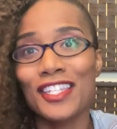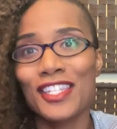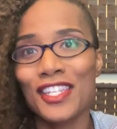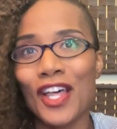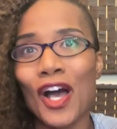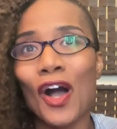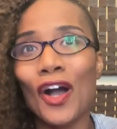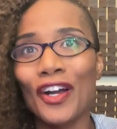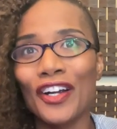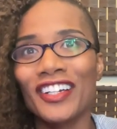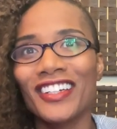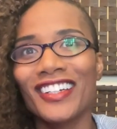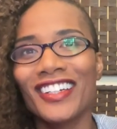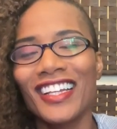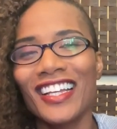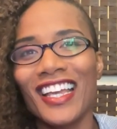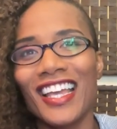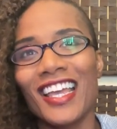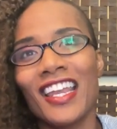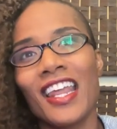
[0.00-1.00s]
the art,
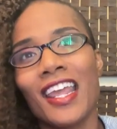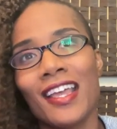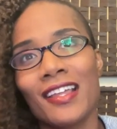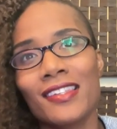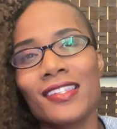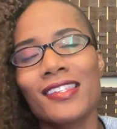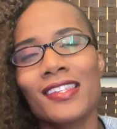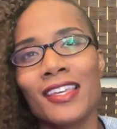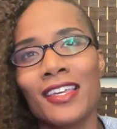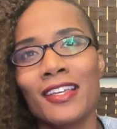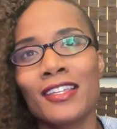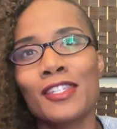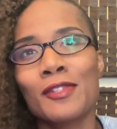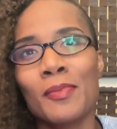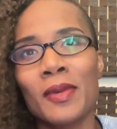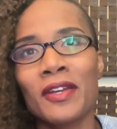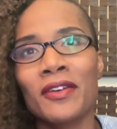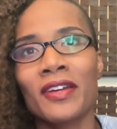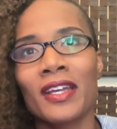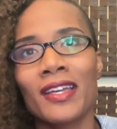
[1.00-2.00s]
enhance the
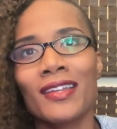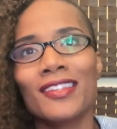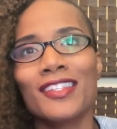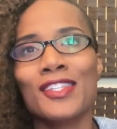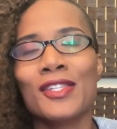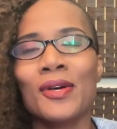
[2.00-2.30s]
experience.